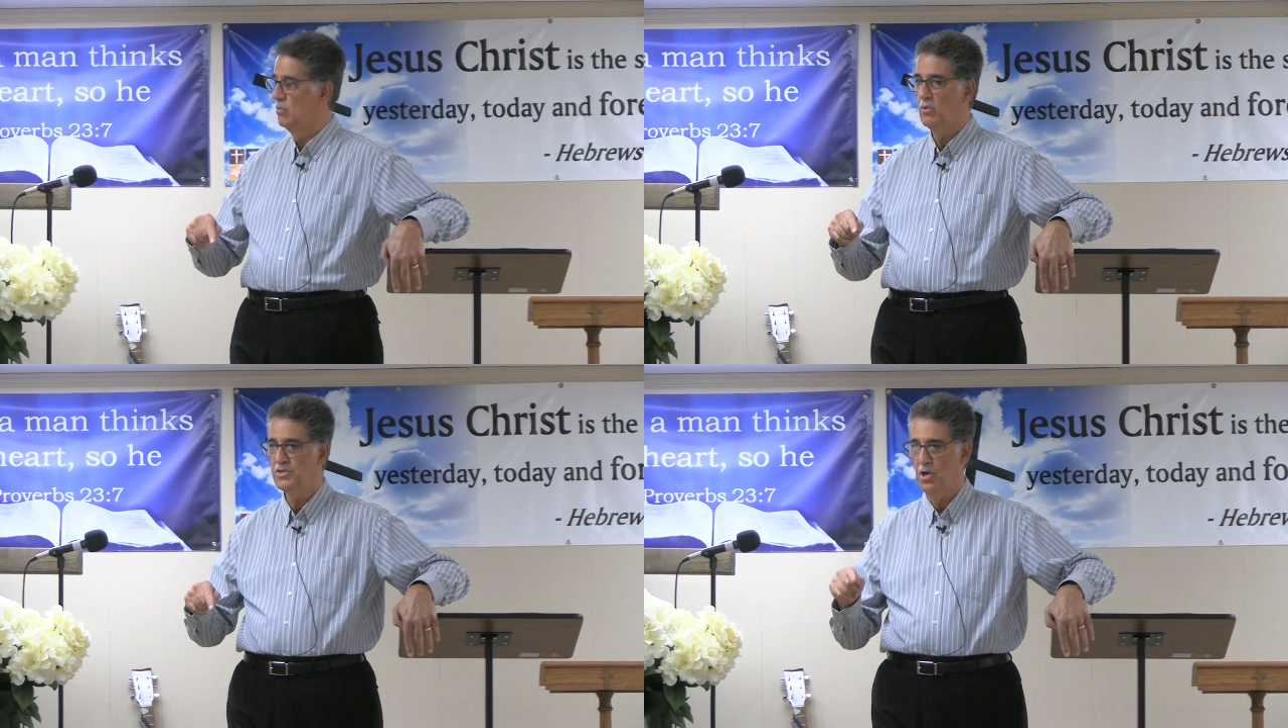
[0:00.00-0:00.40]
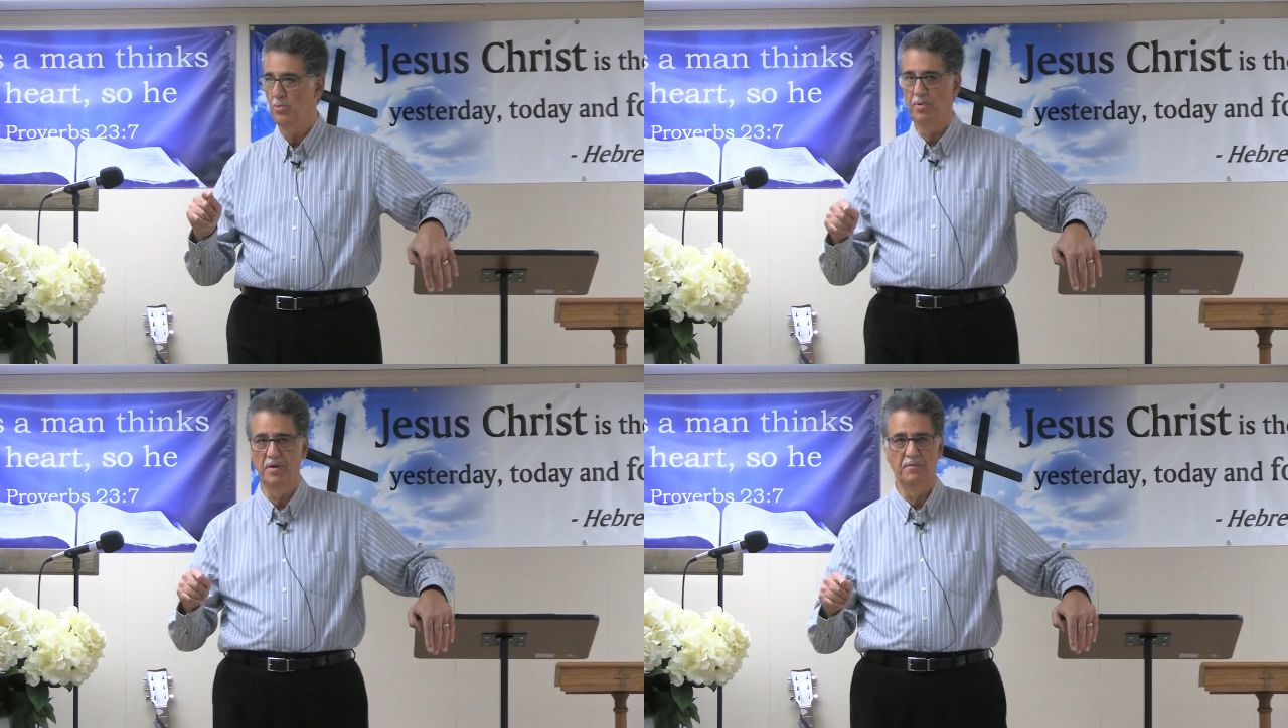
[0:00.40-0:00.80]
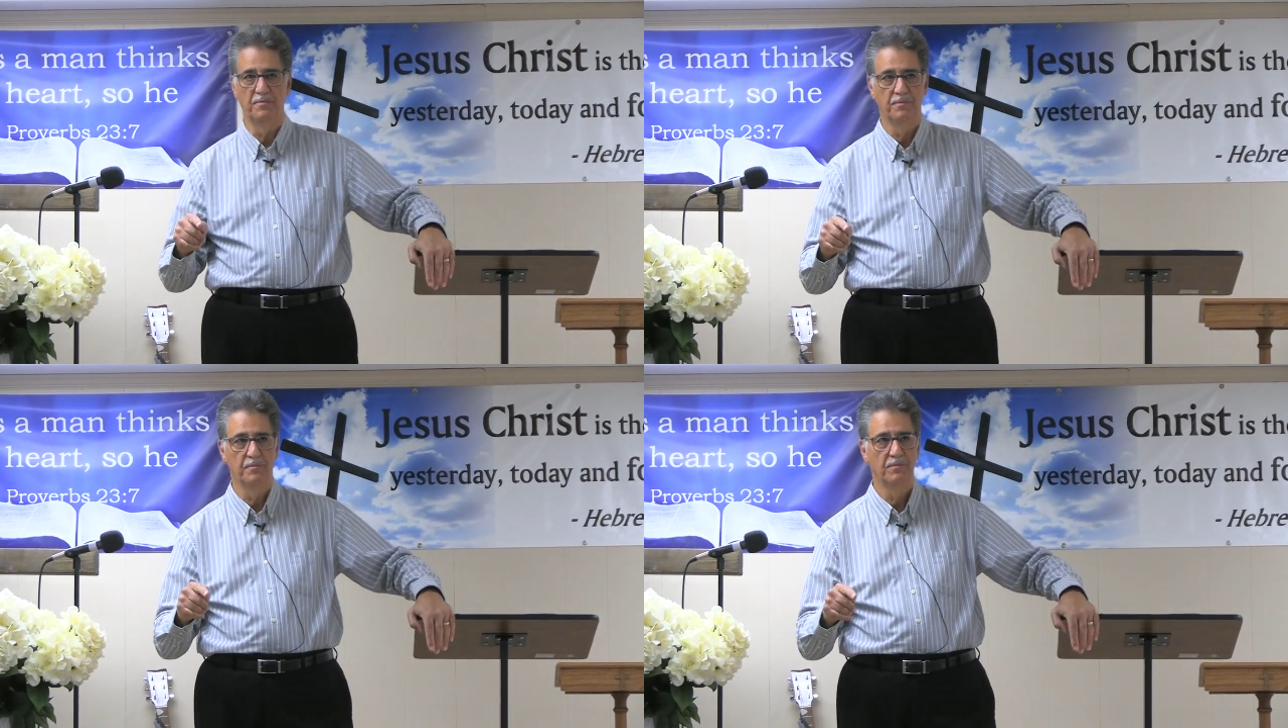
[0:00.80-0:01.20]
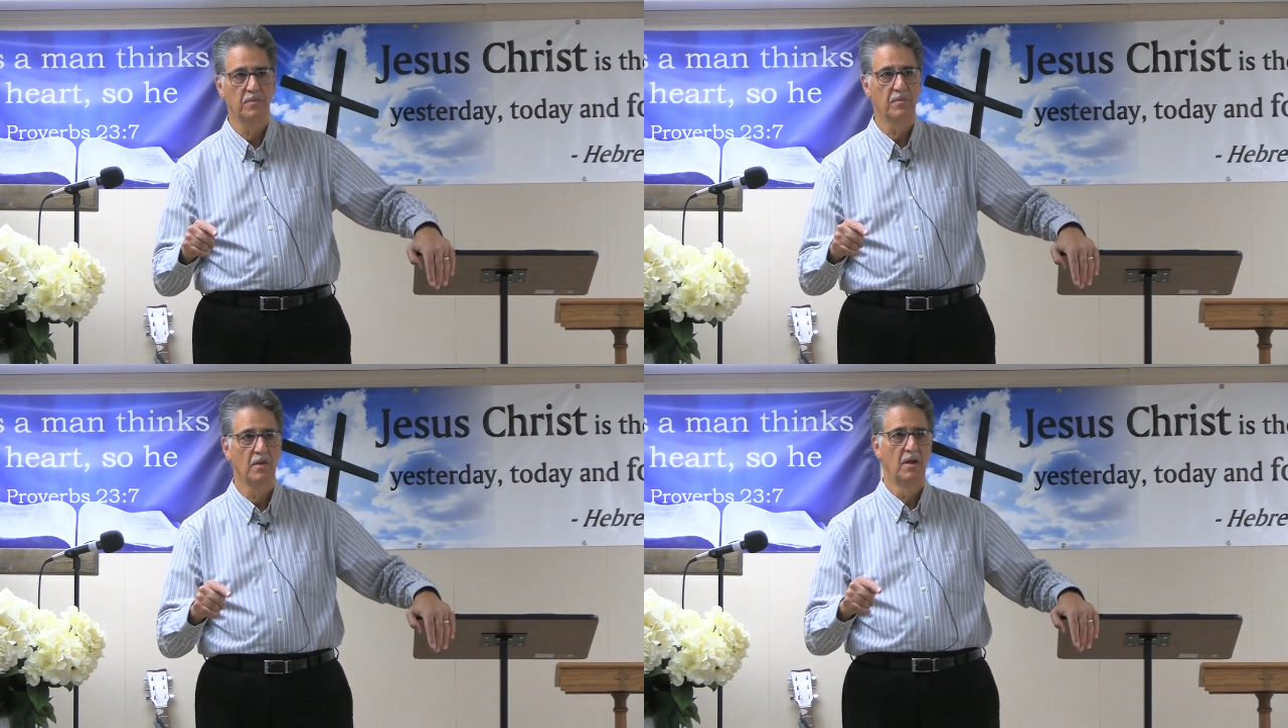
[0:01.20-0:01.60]
was open.
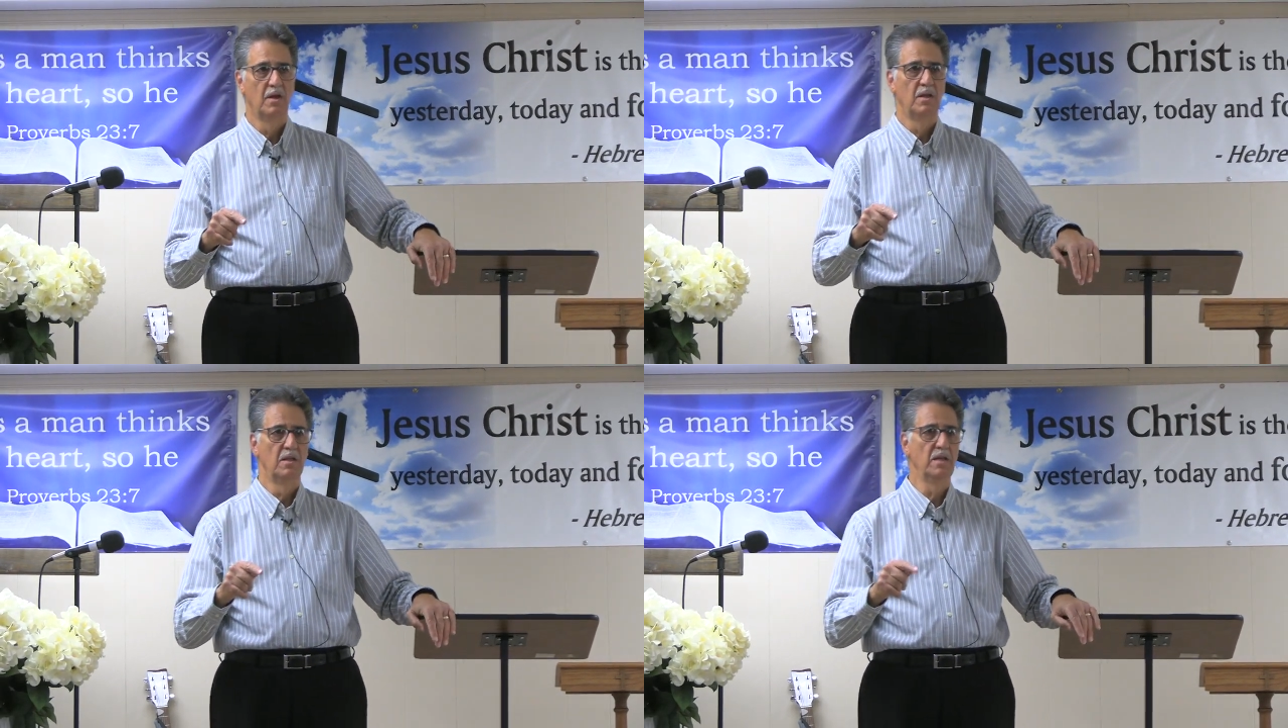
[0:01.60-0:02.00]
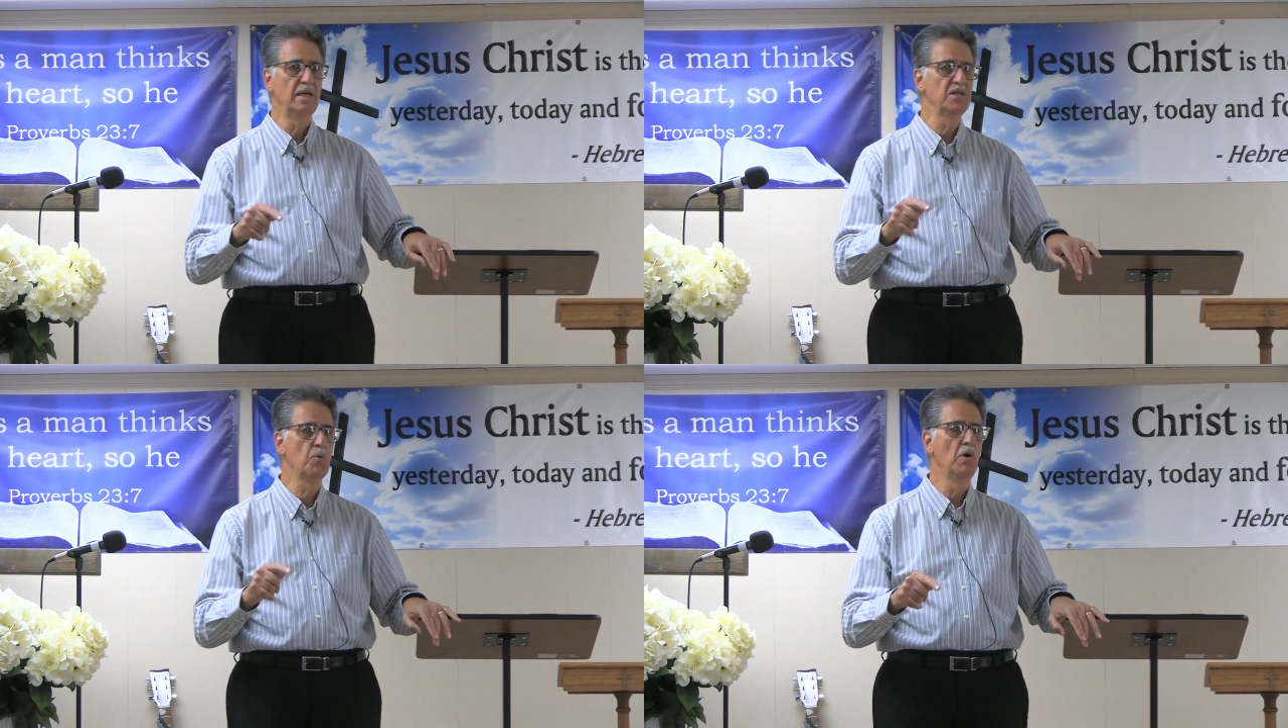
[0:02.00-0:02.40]
Leah's